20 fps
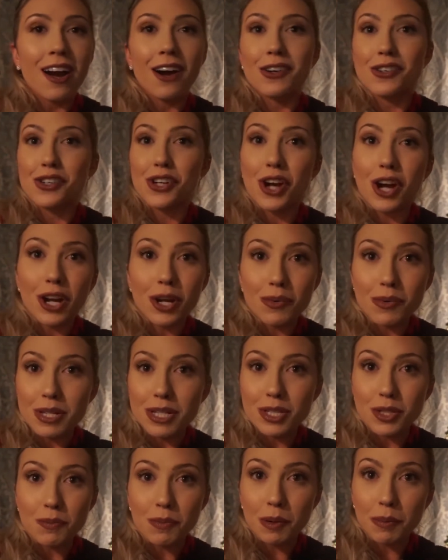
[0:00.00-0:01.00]
Audrianna was
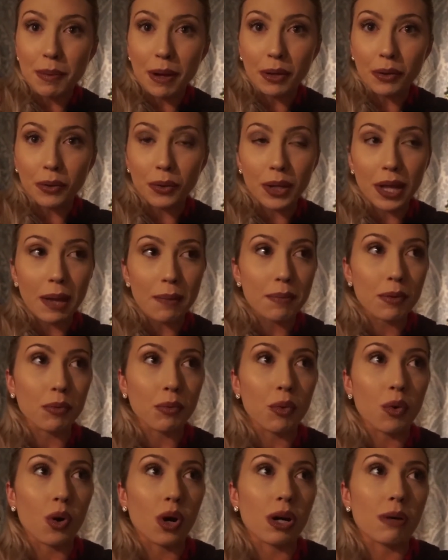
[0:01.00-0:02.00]
super bundled up and
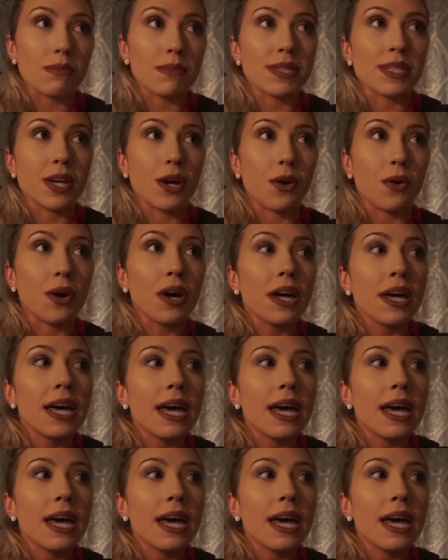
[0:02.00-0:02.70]
warm, so it